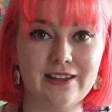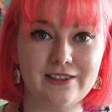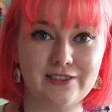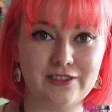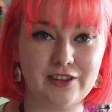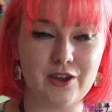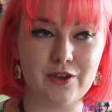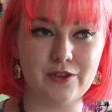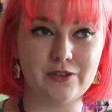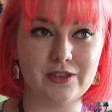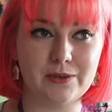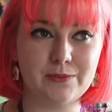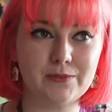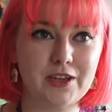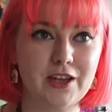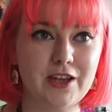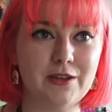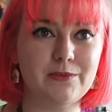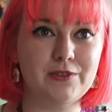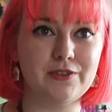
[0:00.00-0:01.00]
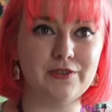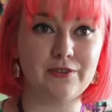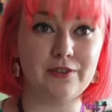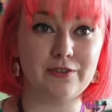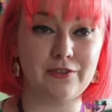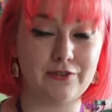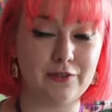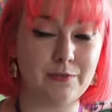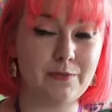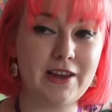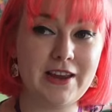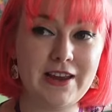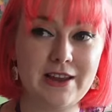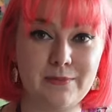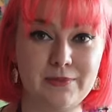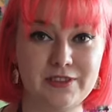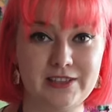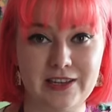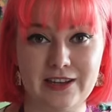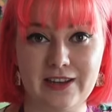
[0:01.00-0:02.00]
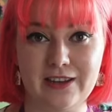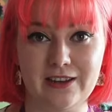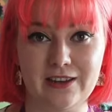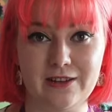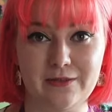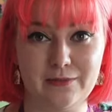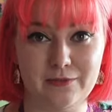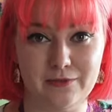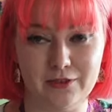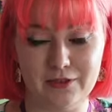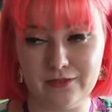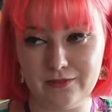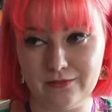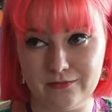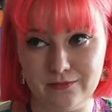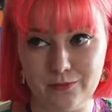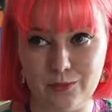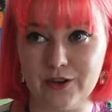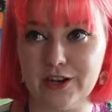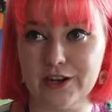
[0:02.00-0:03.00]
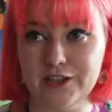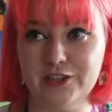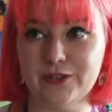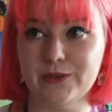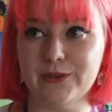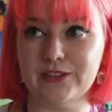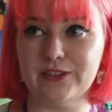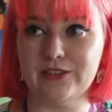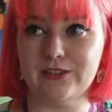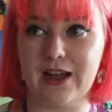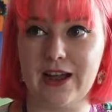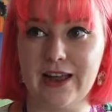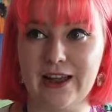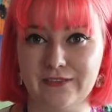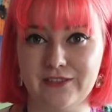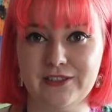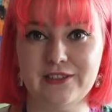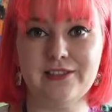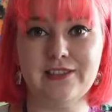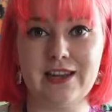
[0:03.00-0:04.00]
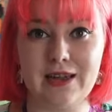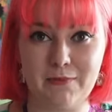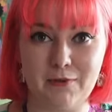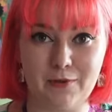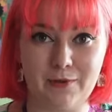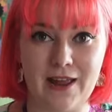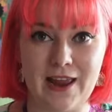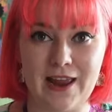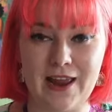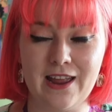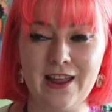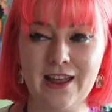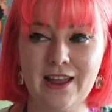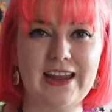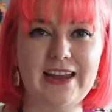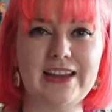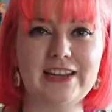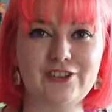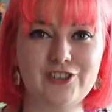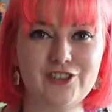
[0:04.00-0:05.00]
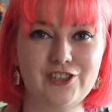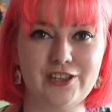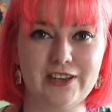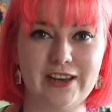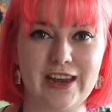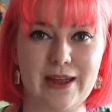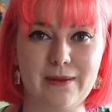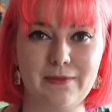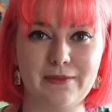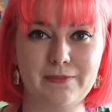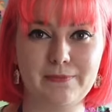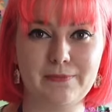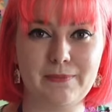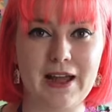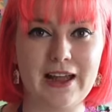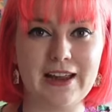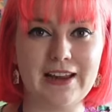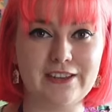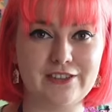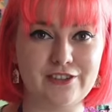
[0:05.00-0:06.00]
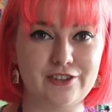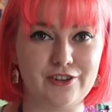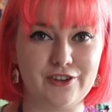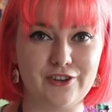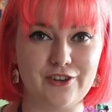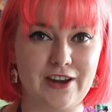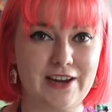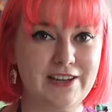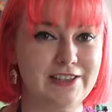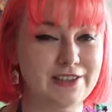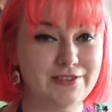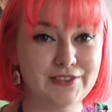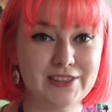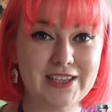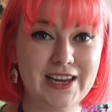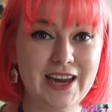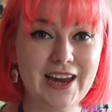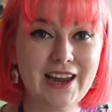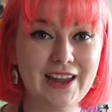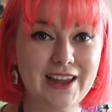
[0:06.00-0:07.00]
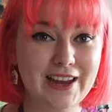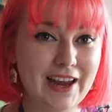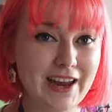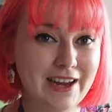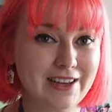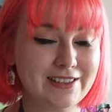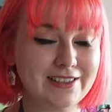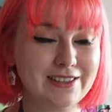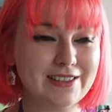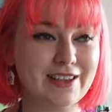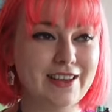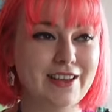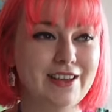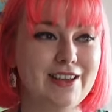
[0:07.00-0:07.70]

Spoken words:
So sometimes for me in particular, what I do is I have to step away, itch to get back into creativity, I guess.